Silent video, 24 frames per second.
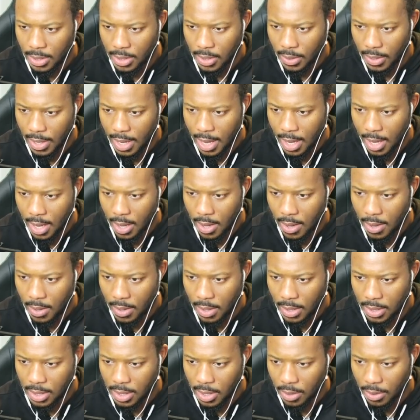go down,
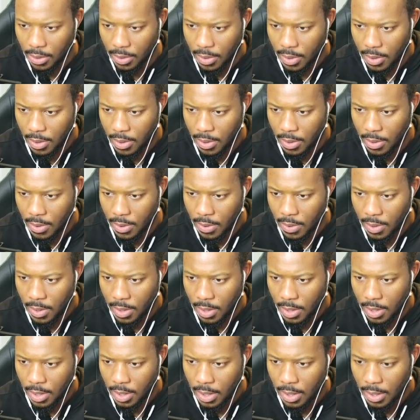let's go through.
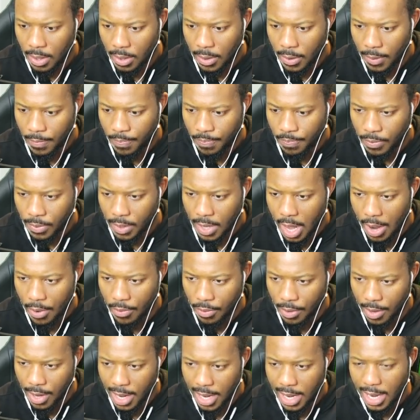I
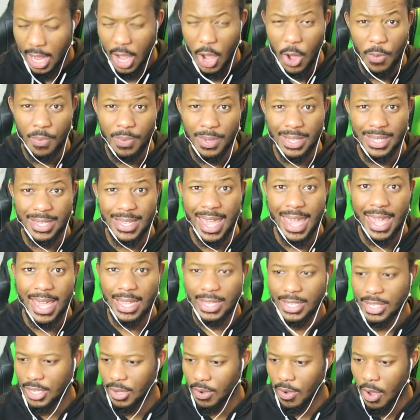really hope this gate is
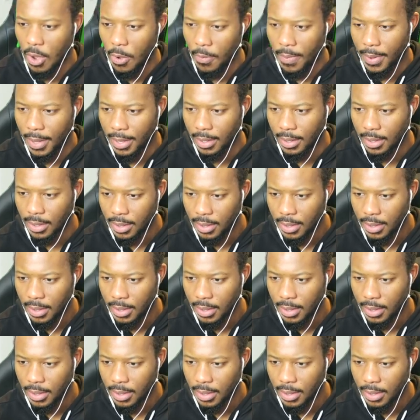still open.